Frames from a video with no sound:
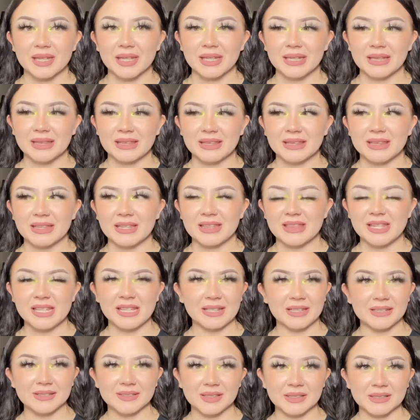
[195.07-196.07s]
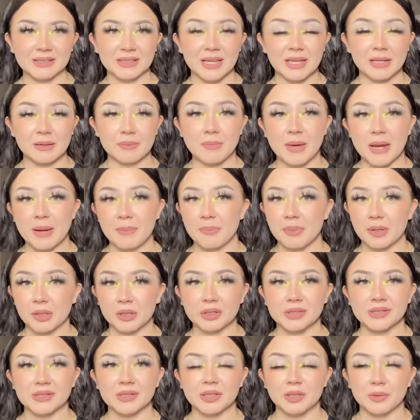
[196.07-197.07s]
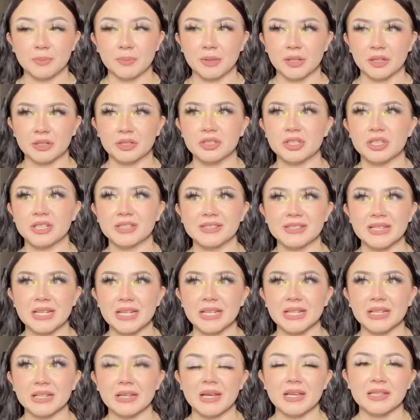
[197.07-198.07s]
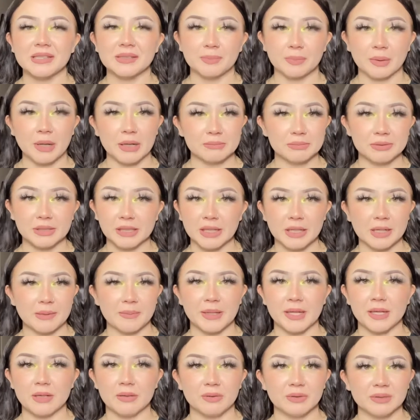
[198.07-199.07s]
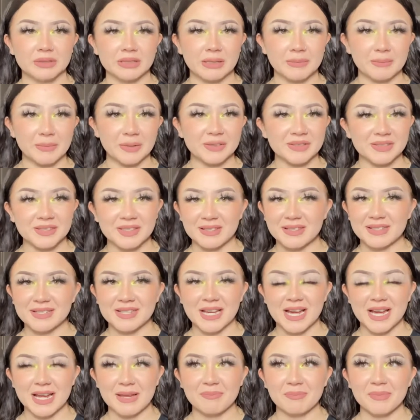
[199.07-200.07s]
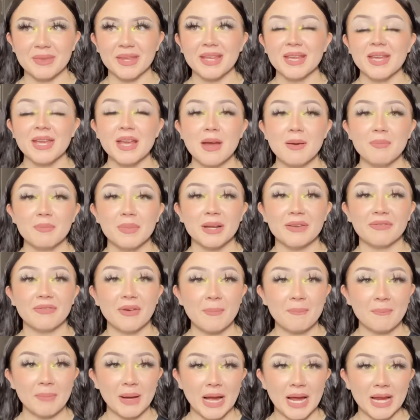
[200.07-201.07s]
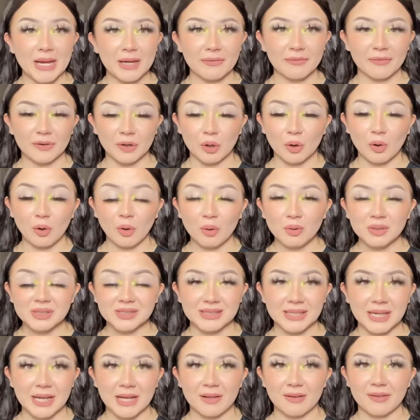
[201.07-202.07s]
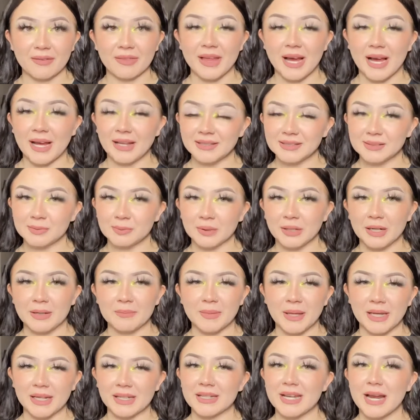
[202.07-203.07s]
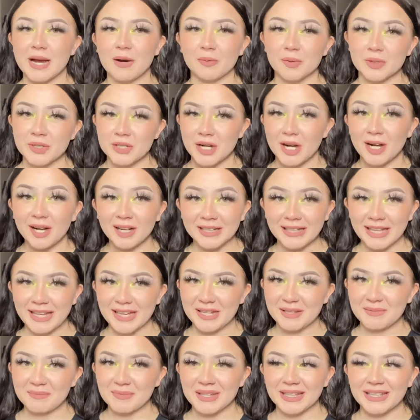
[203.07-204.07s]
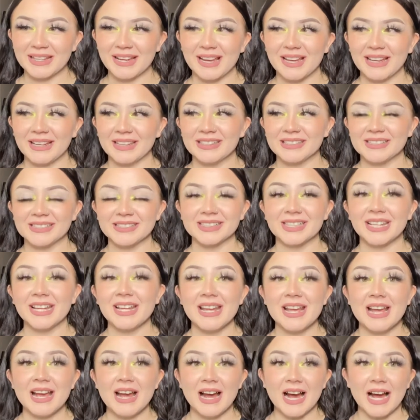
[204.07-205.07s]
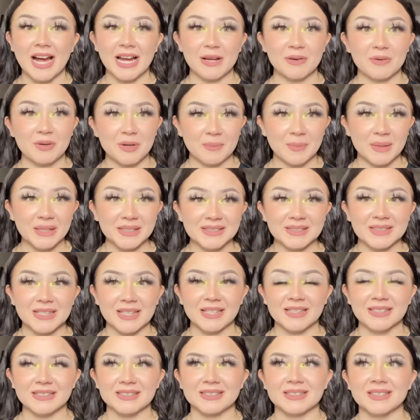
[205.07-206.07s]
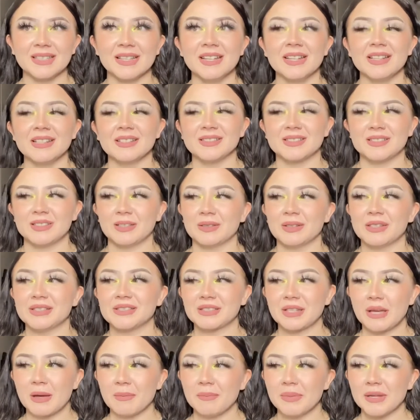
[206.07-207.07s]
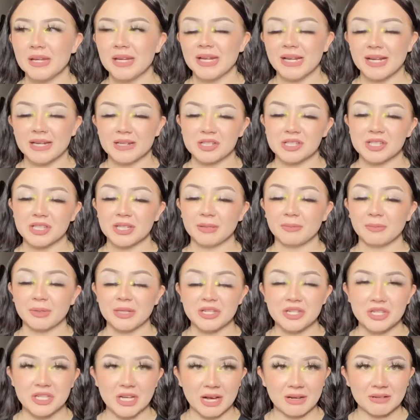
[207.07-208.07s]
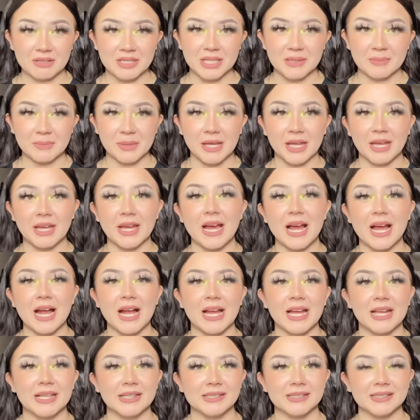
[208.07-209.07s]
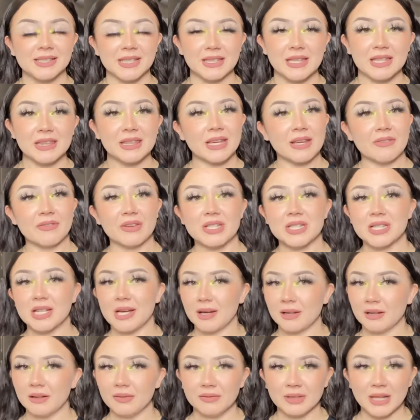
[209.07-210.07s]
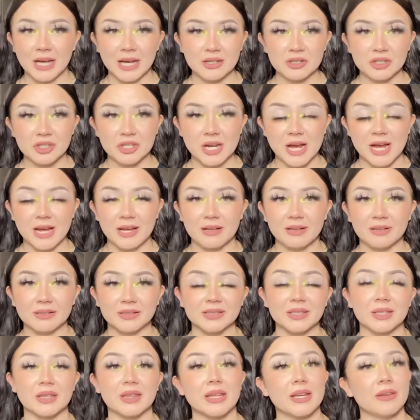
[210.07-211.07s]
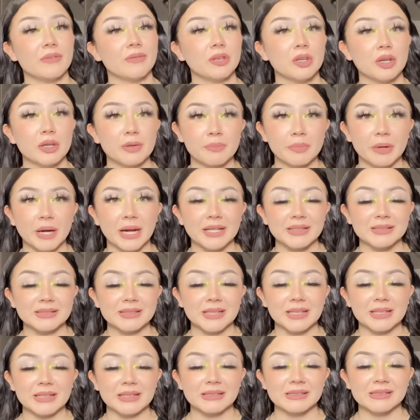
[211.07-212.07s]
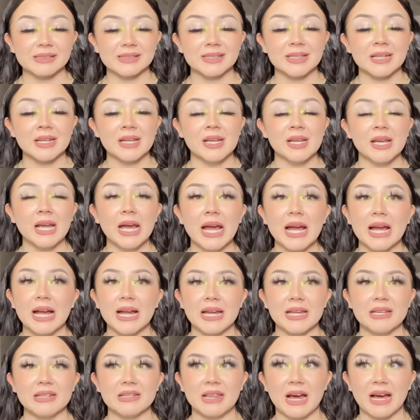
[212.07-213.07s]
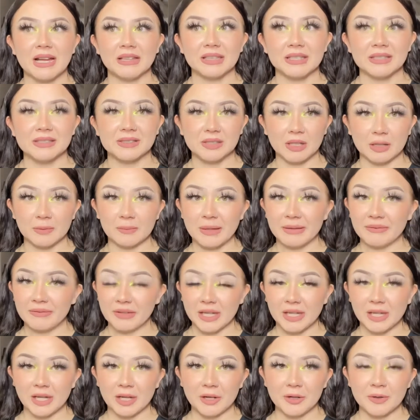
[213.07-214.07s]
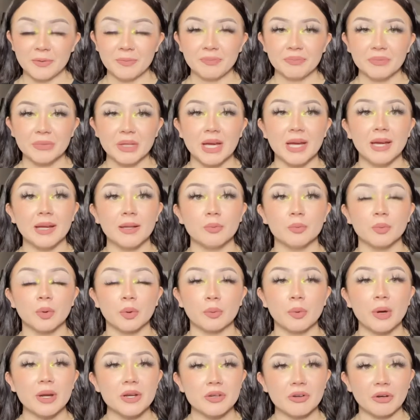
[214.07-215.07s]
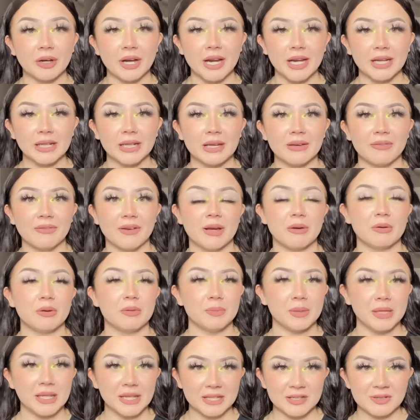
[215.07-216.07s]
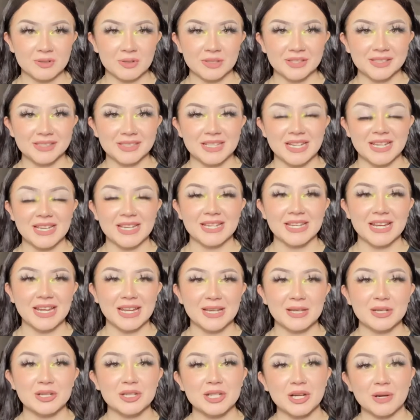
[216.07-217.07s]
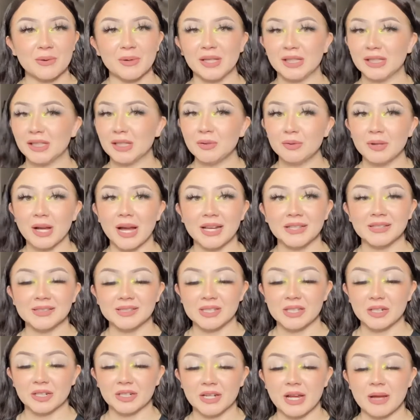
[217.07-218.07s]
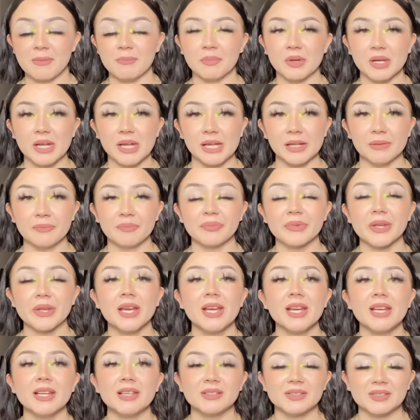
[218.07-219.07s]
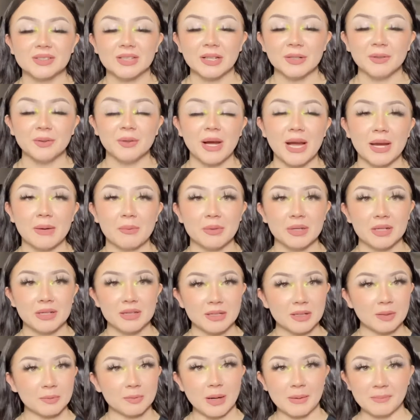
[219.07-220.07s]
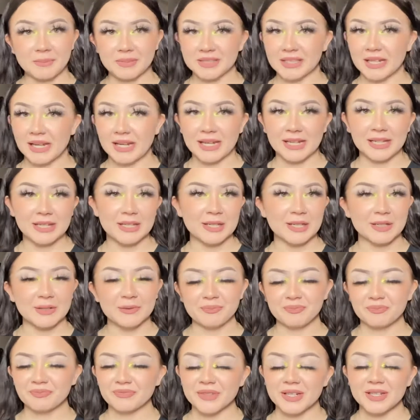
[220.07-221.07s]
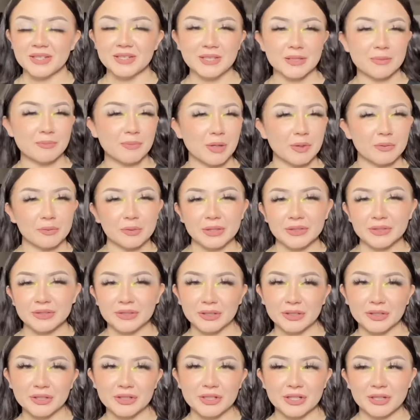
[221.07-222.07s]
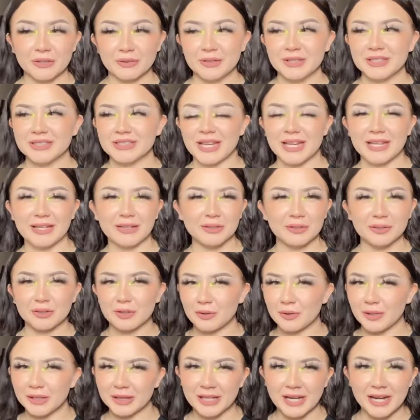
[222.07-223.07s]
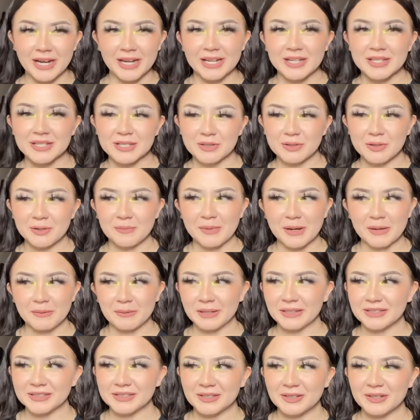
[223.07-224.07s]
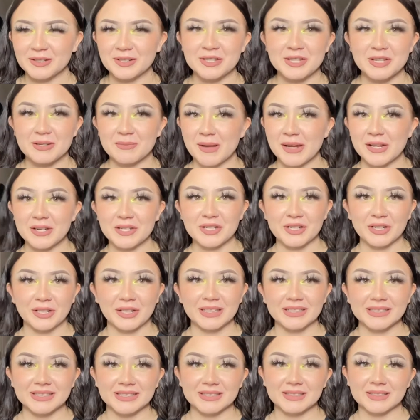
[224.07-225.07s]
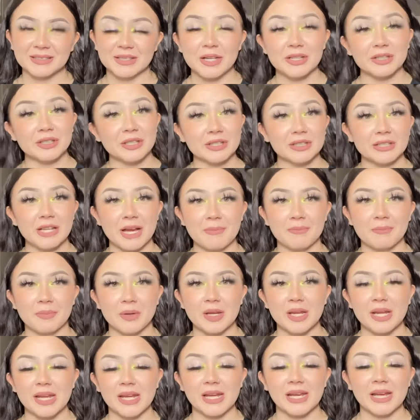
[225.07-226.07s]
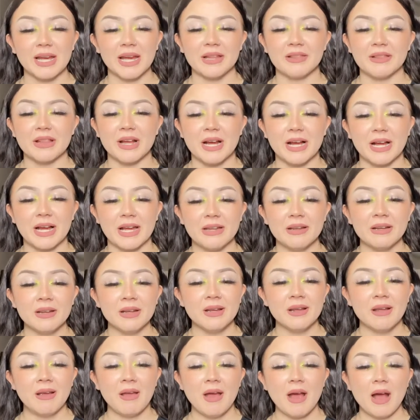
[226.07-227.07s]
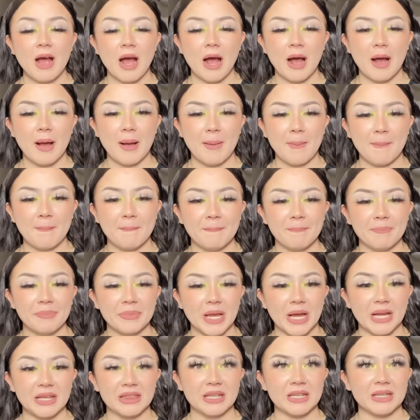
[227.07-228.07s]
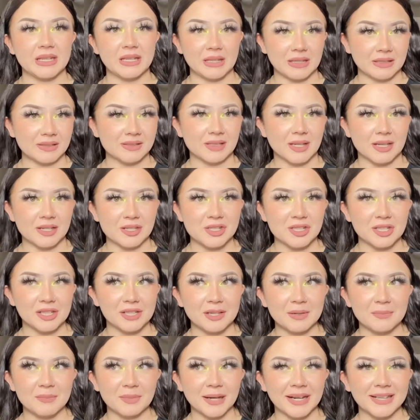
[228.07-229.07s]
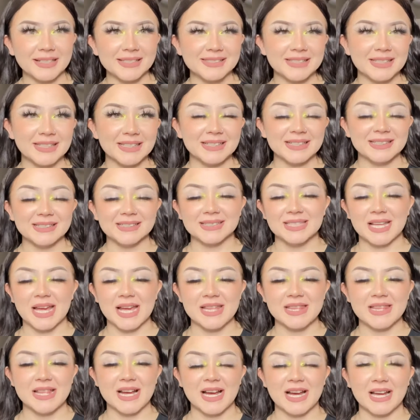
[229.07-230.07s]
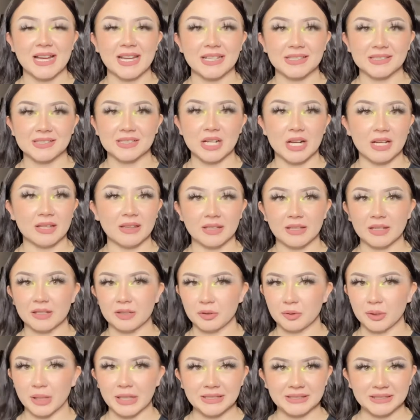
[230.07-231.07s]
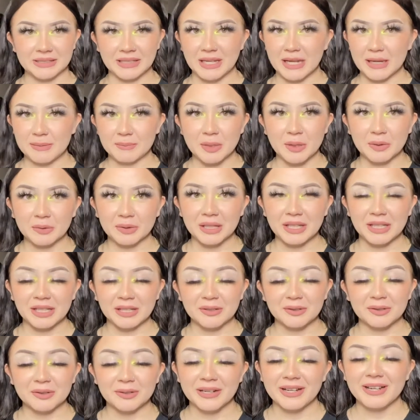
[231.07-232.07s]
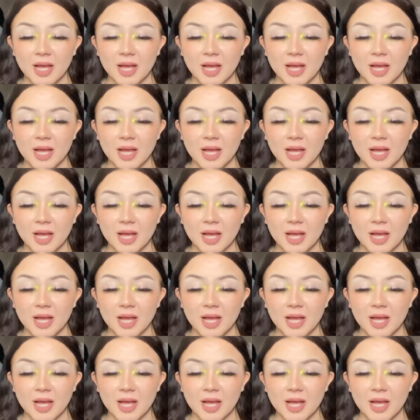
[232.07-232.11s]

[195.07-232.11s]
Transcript: the thing is, is like my personal purchasing is probably going to be at Ulta most of the time. But if I'm buying for wholesale, that's where I'm like, now we're talking, because I own a business. So this company actually reached out to me and said that they have a ton of lash styles, that they have good prices, and that they saw my video and were wondering if I would be interested in showing you guys their company. So I went on their website, you know, did my research. I always like go online and do all my research to make sure it's a good company and that um, I think it is actually good prices and that it's not like a crazy M O Q.